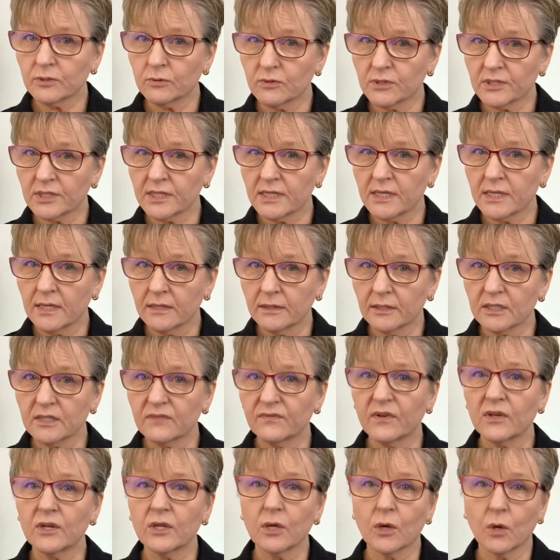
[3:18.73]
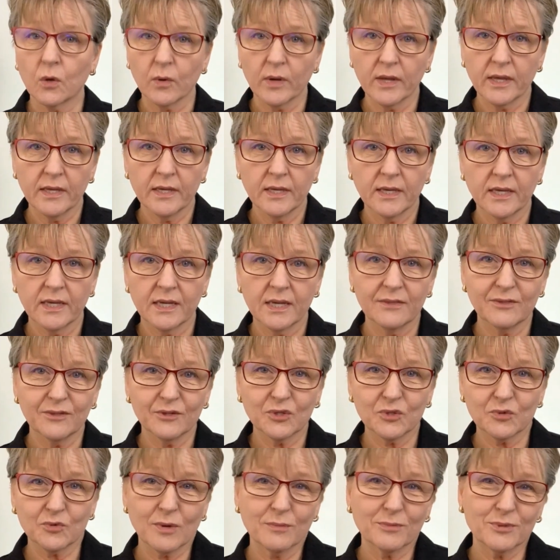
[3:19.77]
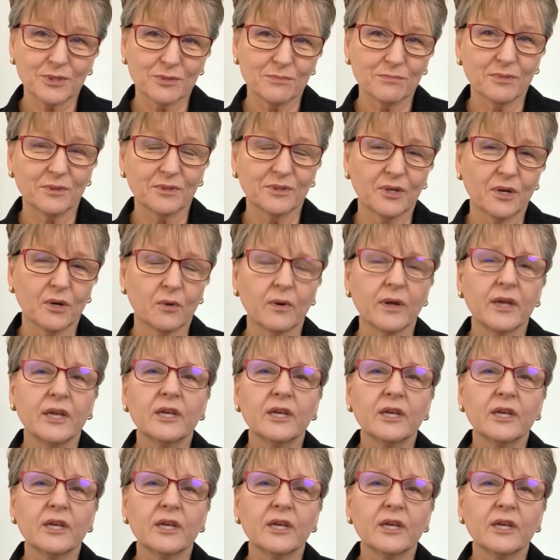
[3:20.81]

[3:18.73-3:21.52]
see in this video in the description below,